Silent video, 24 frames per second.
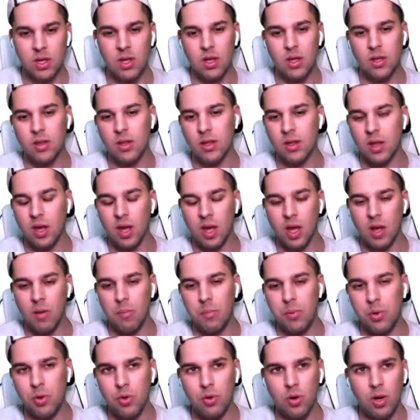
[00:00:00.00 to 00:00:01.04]
that help
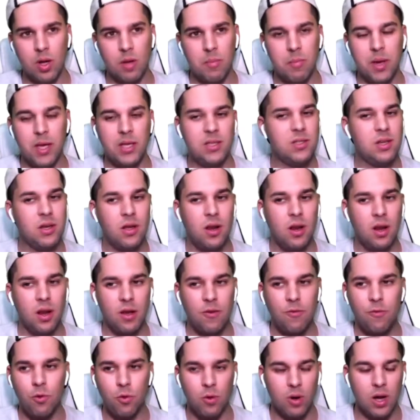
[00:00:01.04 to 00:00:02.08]
you like basically like
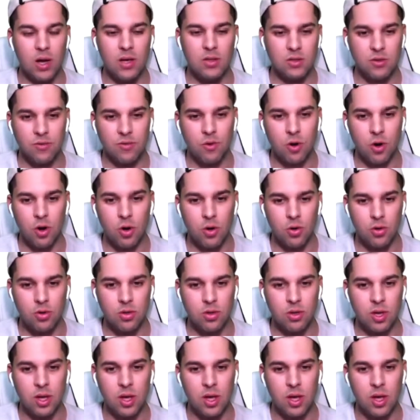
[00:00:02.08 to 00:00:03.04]
few lines of code